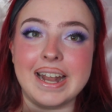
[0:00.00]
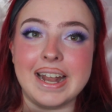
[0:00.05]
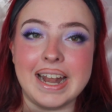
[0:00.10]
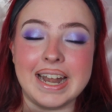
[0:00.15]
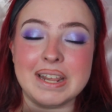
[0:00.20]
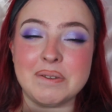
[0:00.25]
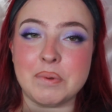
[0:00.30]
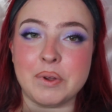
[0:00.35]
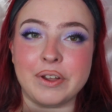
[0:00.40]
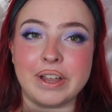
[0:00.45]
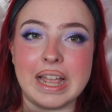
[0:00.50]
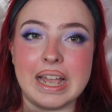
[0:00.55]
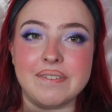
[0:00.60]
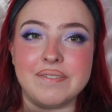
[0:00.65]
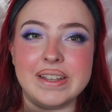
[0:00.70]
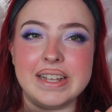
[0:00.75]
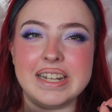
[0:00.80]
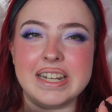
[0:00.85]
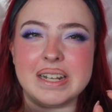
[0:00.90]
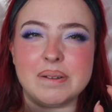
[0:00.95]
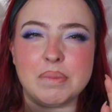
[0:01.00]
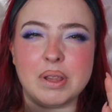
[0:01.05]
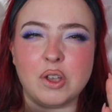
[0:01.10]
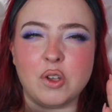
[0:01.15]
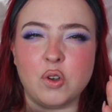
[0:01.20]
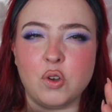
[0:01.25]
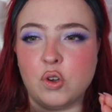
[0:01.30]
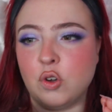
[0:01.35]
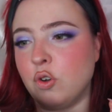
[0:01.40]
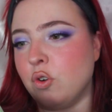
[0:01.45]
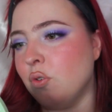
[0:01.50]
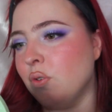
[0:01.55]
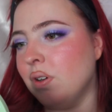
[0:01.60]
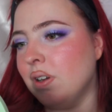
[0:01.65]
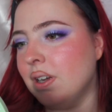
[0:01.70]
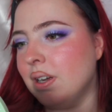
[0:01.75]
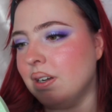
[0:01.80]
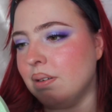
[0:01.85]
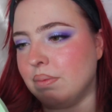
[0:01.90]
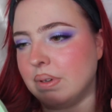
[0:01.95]
Anywhere caffeine, and I'm like,
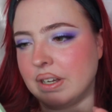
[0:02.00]
oh,